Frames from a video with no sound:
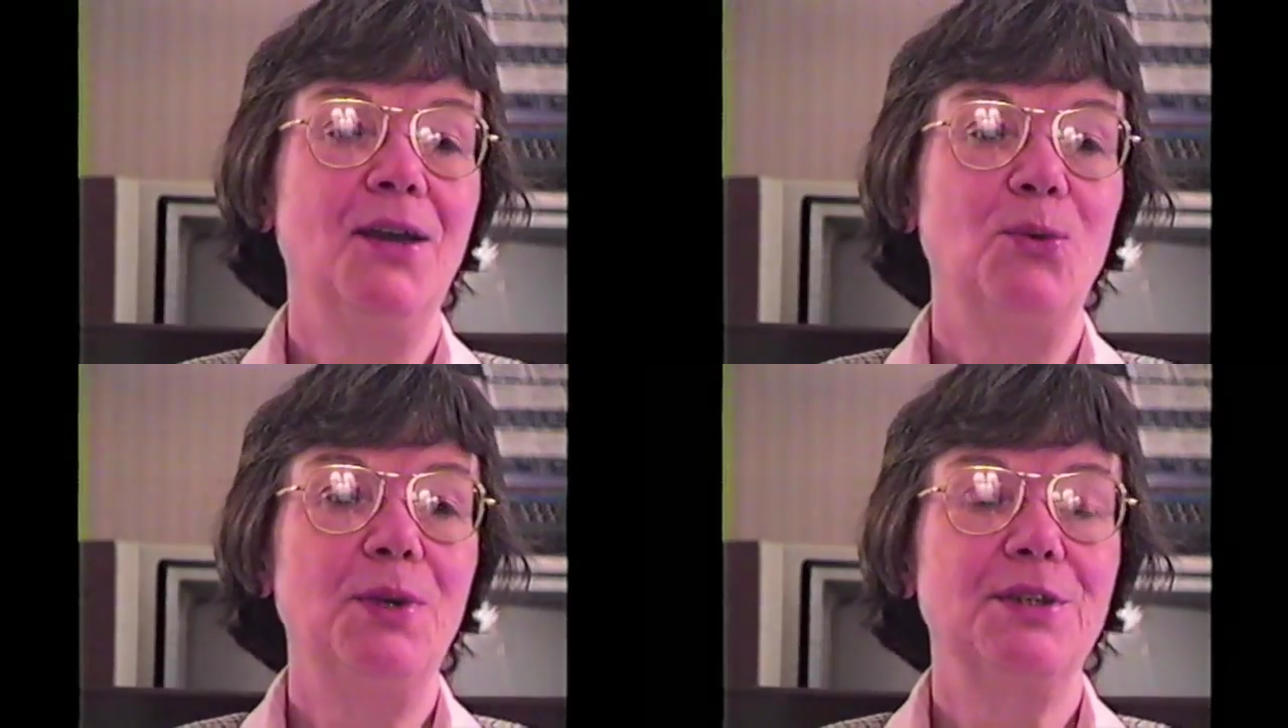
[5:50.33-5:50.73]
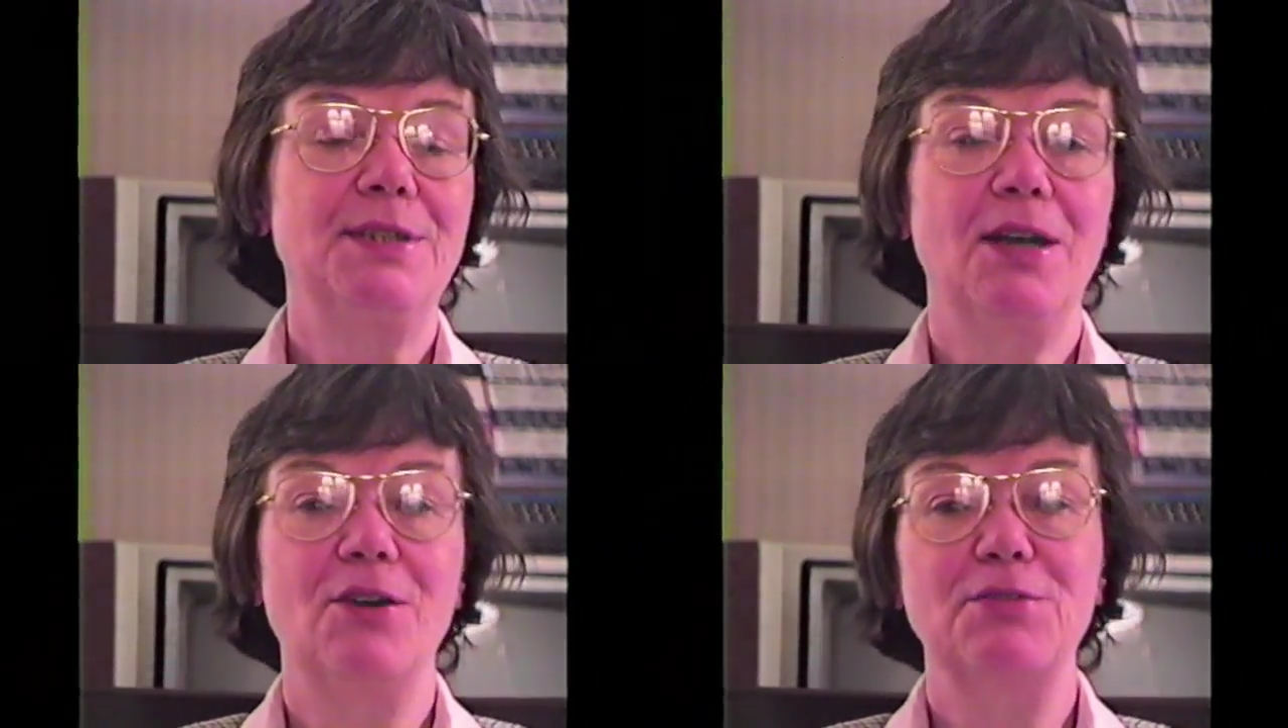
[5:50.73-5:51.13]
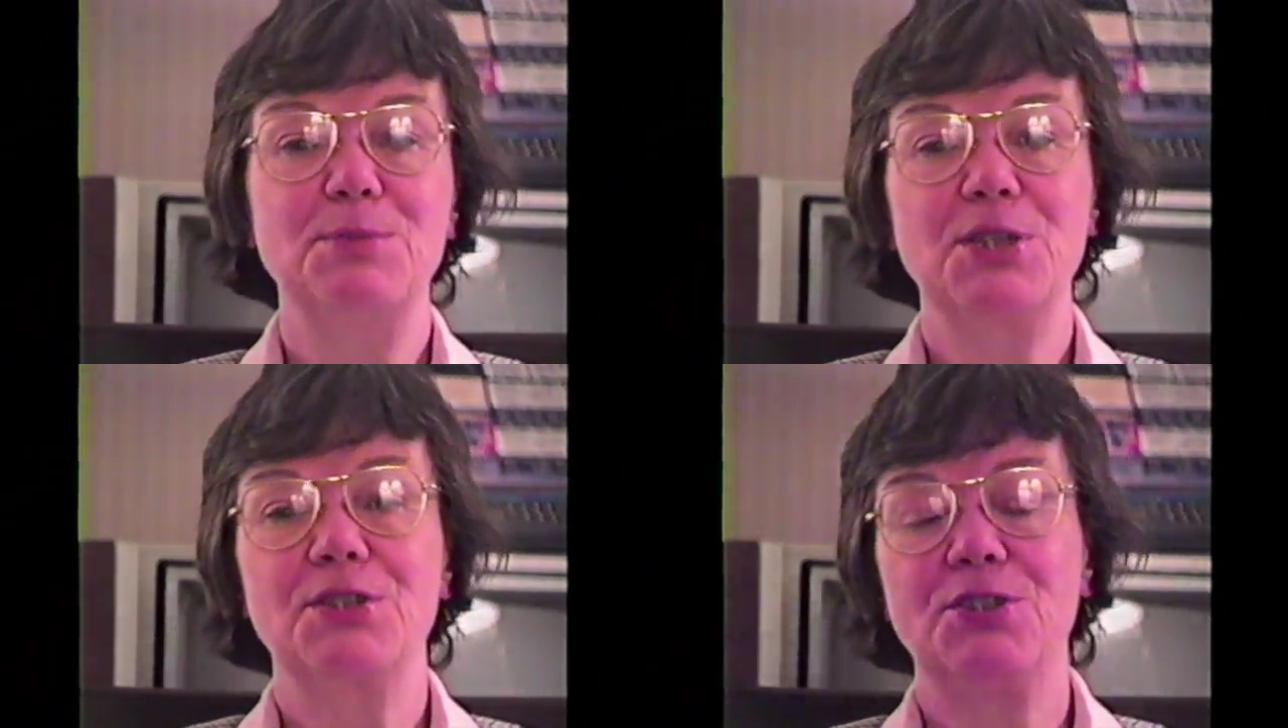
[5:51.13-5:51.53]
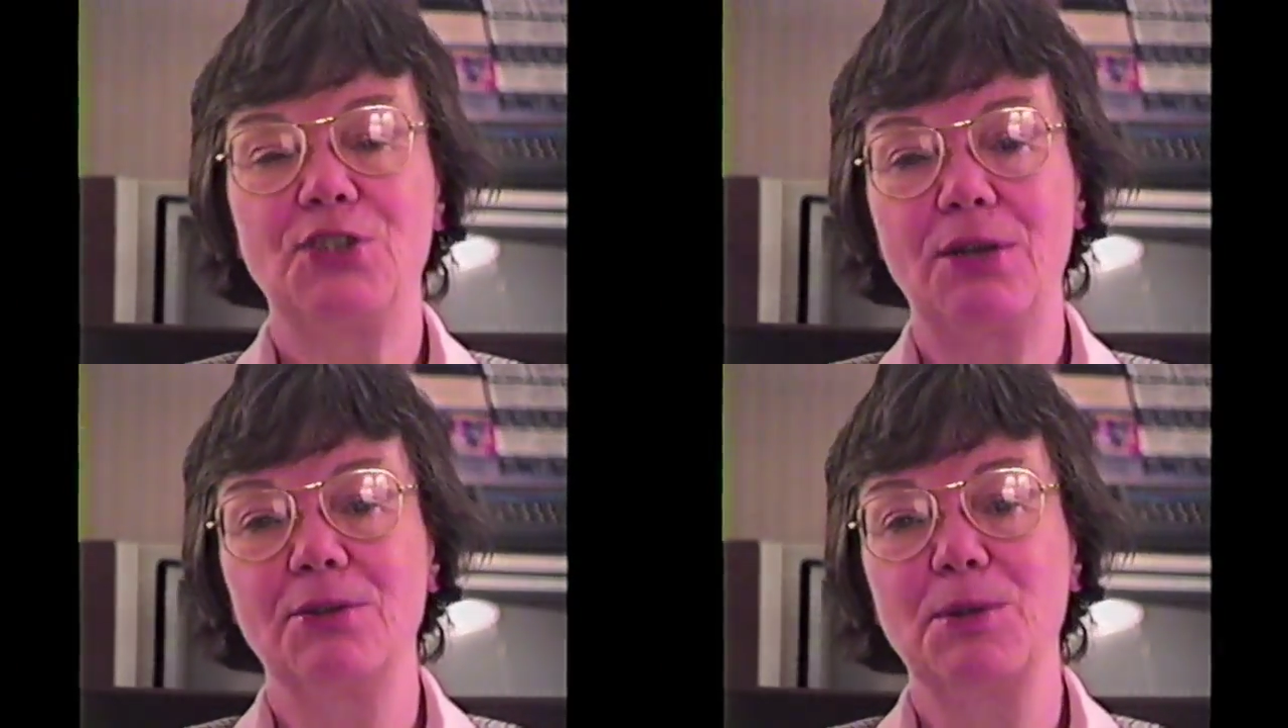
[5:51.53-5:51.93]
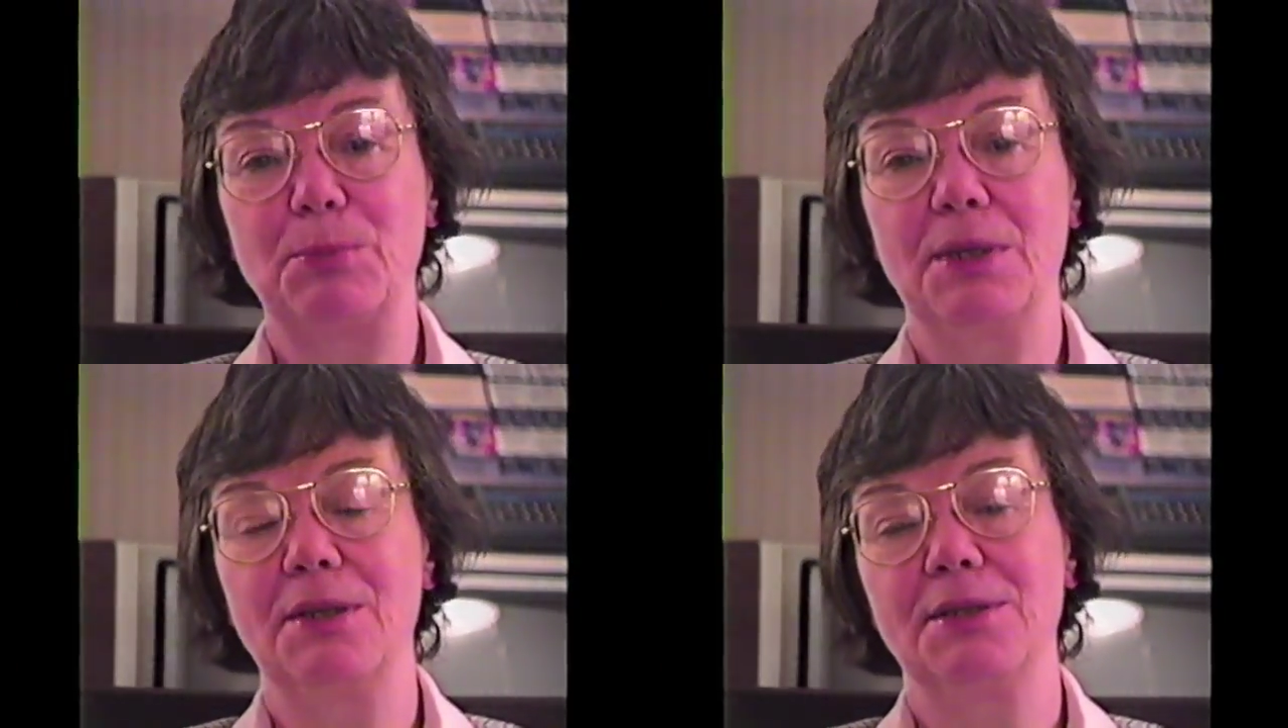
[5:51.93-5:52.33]
We could tell from just the general
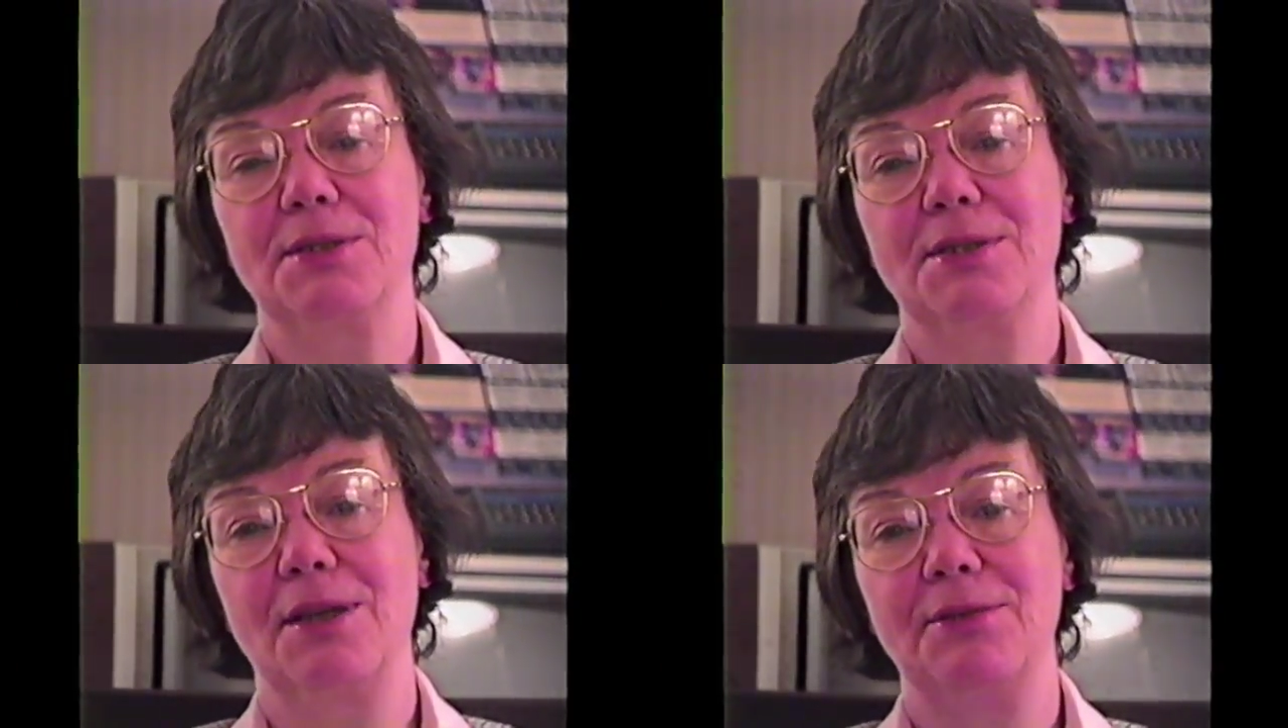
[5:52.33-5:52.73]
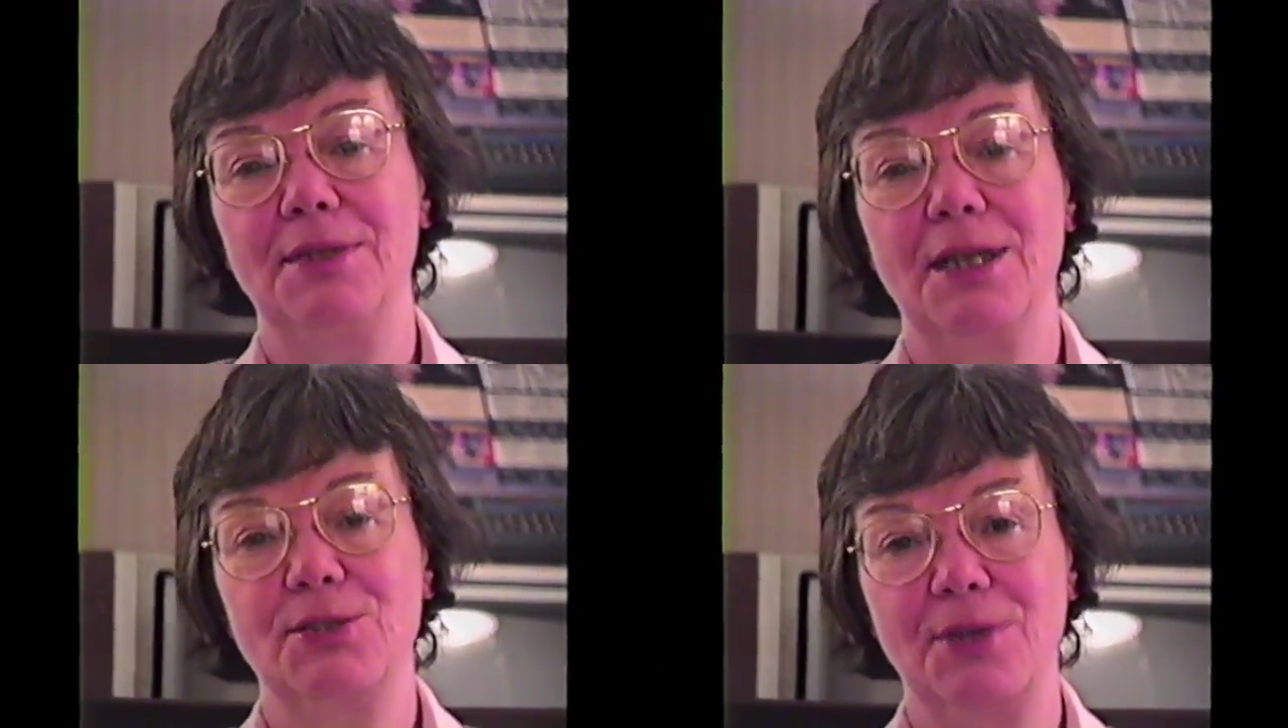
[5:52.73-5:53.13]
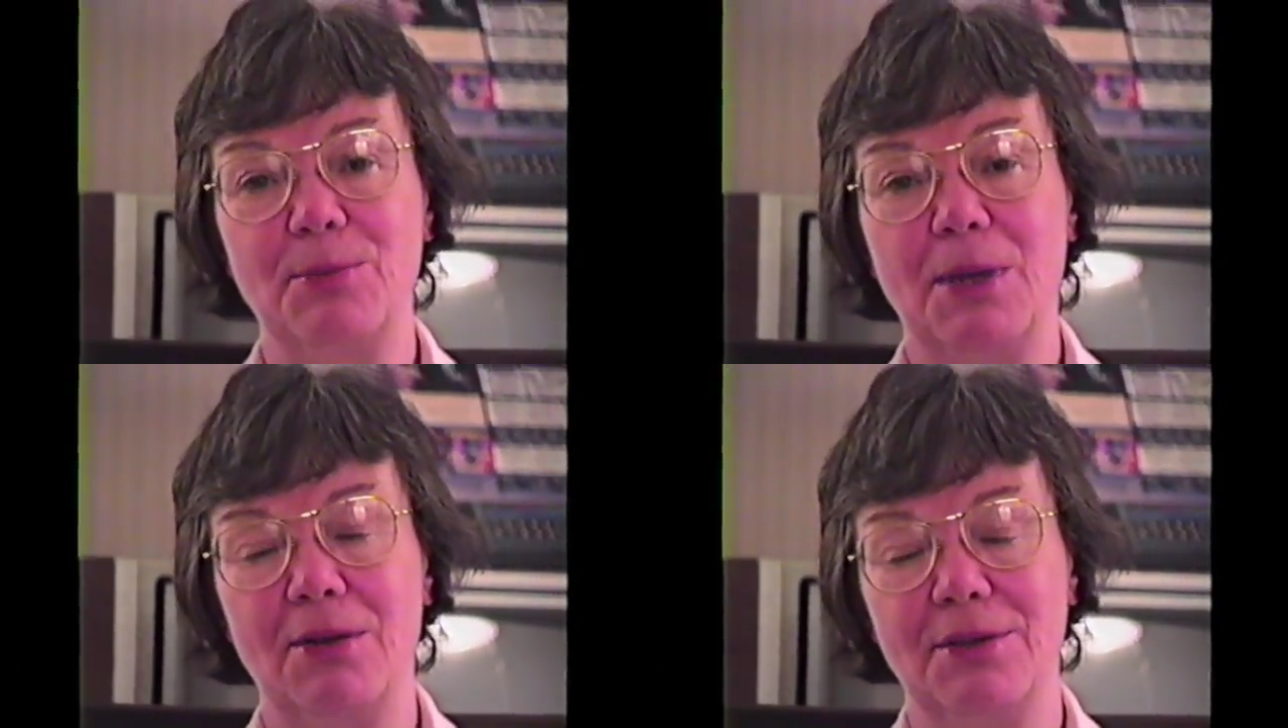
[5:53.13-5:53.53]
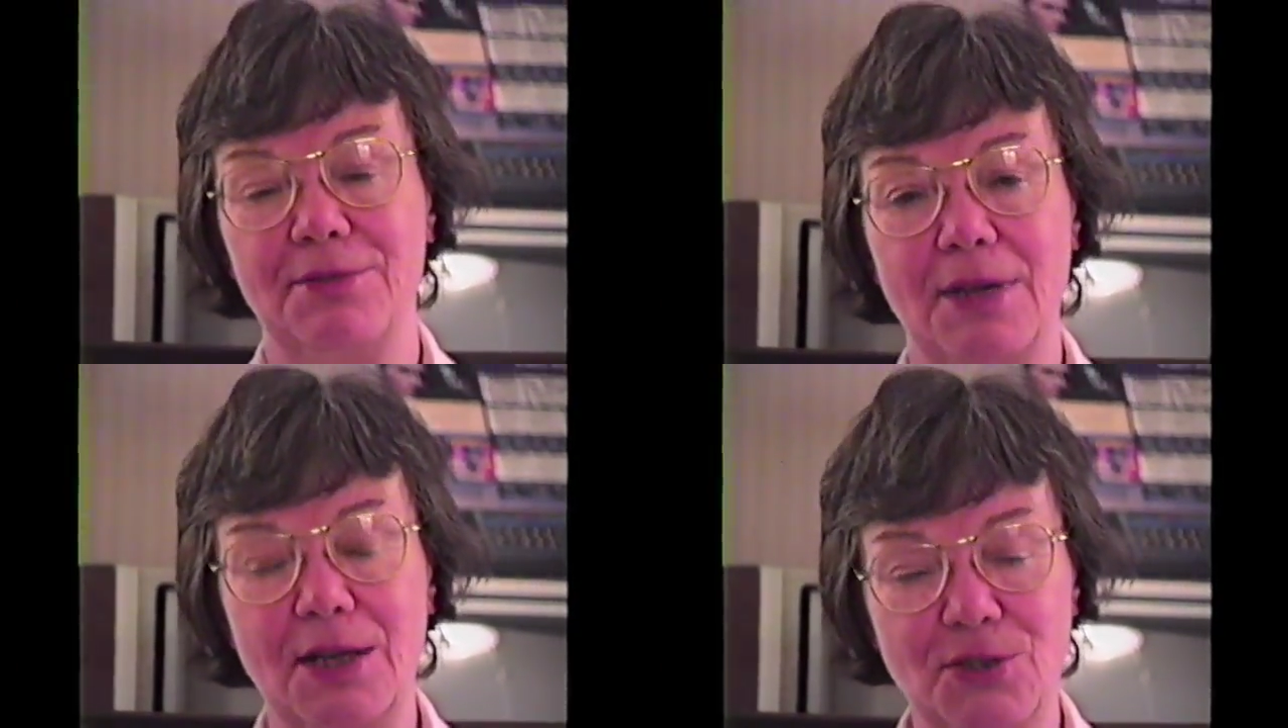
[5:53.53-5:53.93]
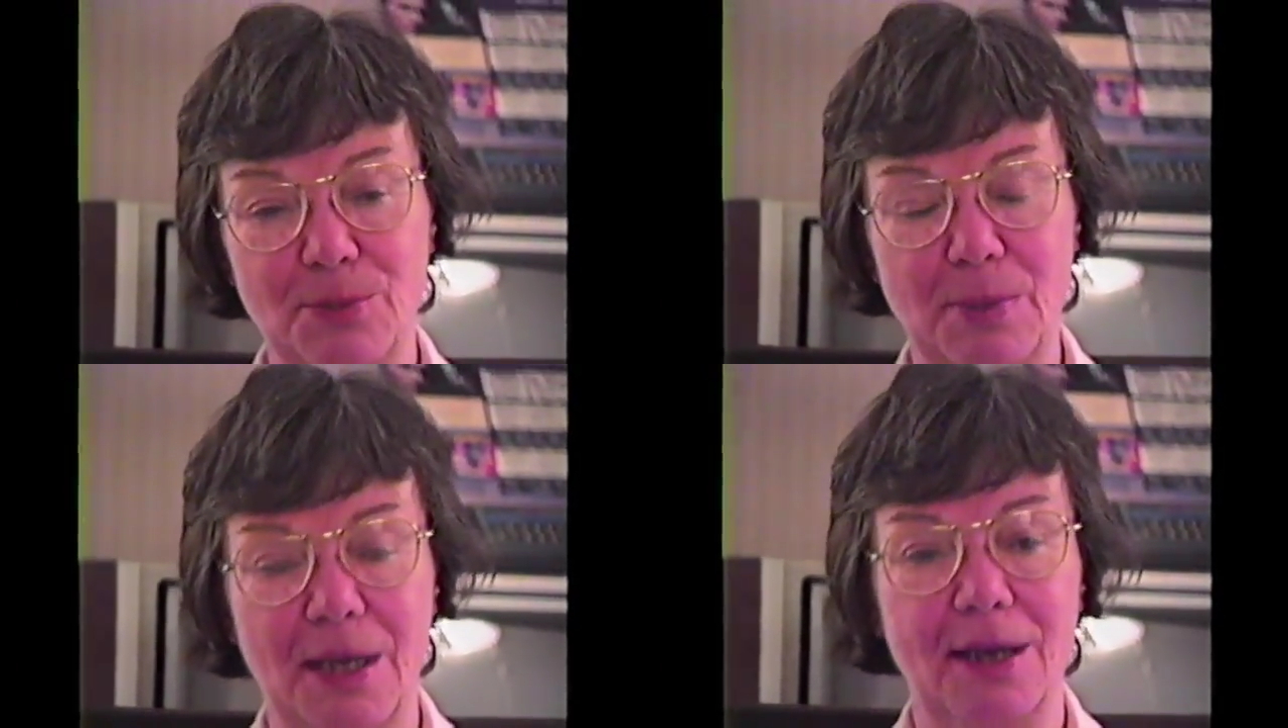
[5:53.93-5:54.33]
appearance of the X-ray powder
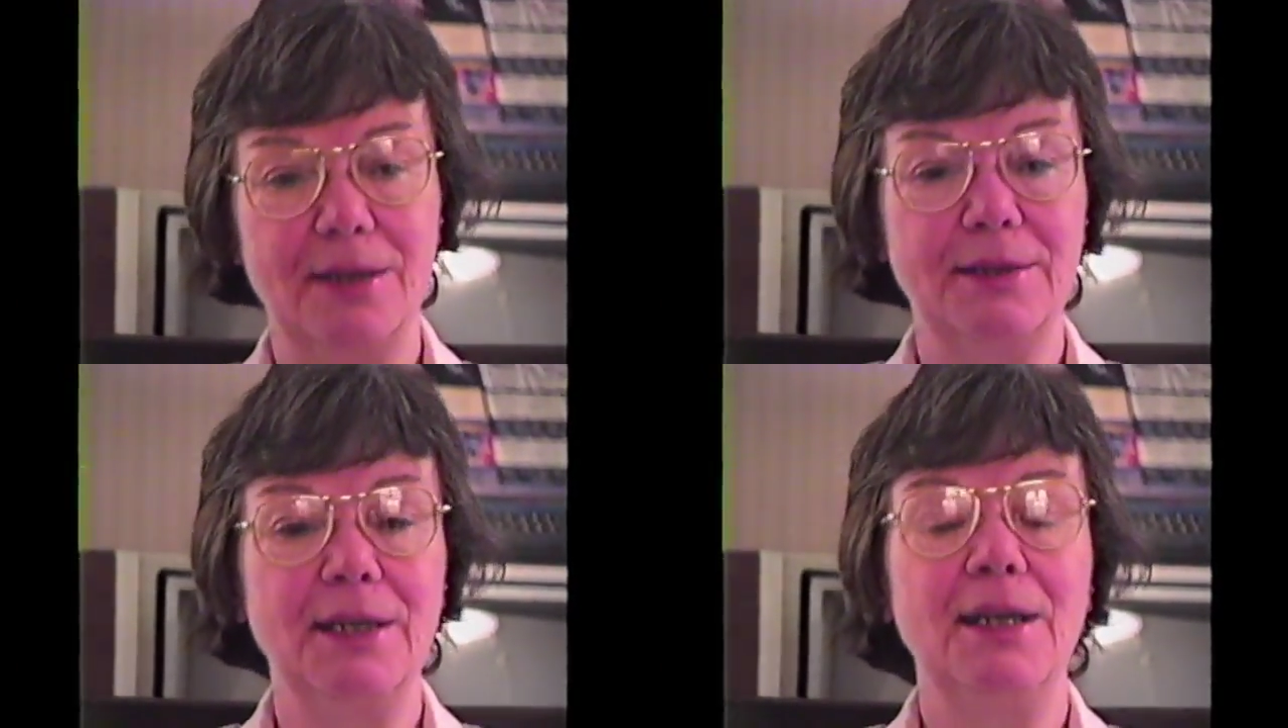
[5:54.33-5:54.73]
diffraction pattern,